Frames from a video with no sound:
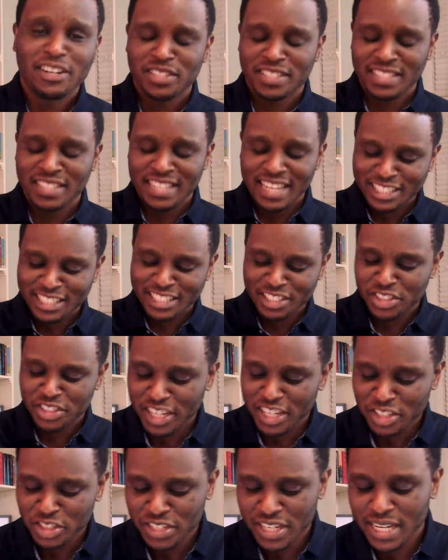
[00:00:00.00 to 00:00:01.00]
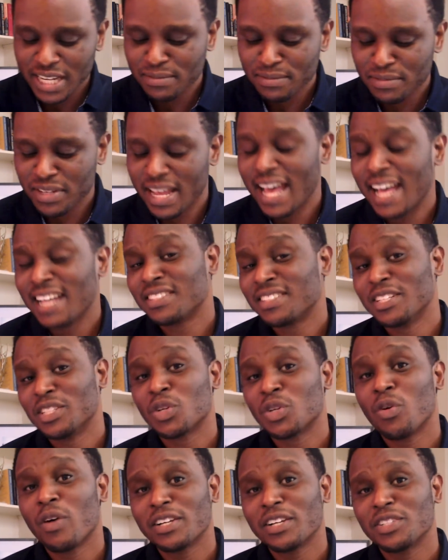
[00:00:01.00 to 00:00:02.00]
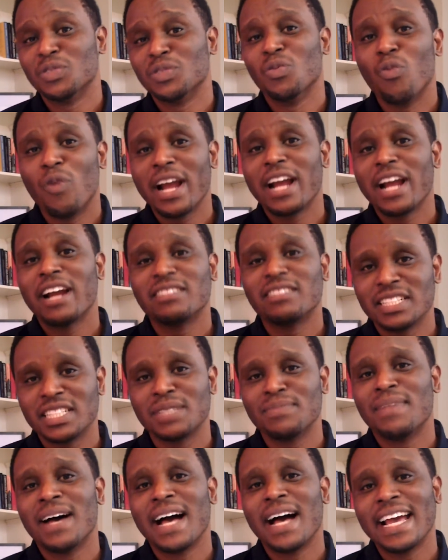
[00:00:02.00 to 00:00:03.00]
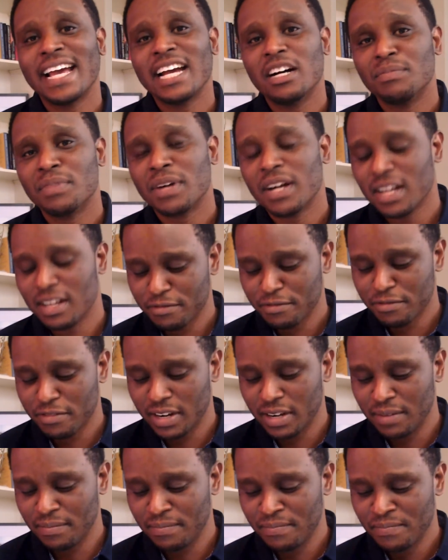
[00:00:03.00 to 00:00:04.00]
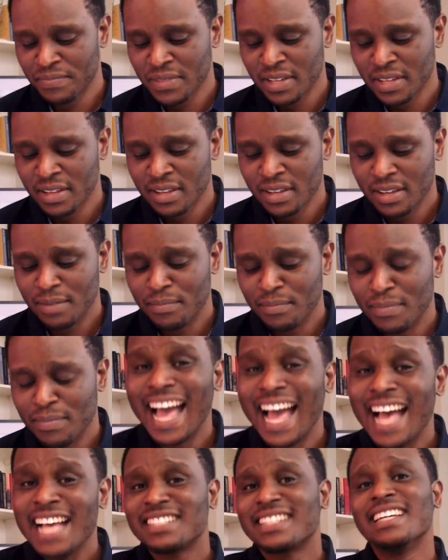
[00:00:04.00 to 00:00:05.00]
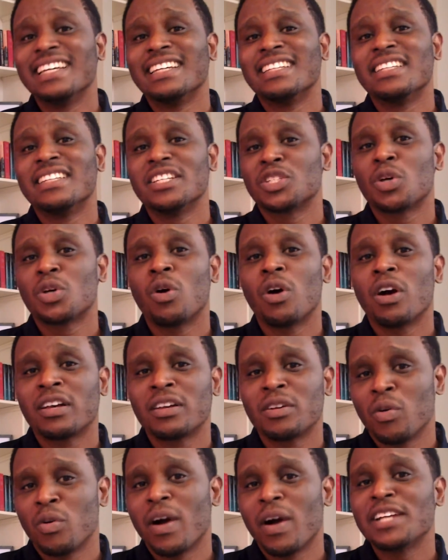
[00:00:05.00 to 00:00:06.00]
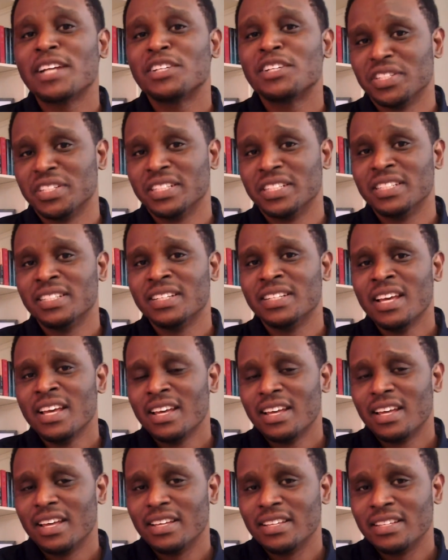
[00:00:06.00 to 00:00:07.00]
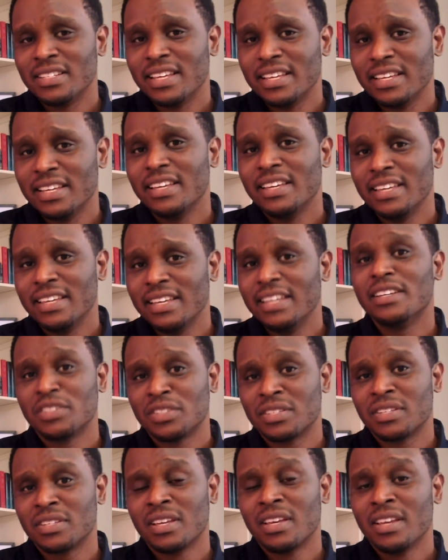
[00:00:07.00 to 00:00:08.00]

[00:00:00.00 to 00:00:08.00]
is not ashamed to ask this question: where does my help come from? By asking this question, he is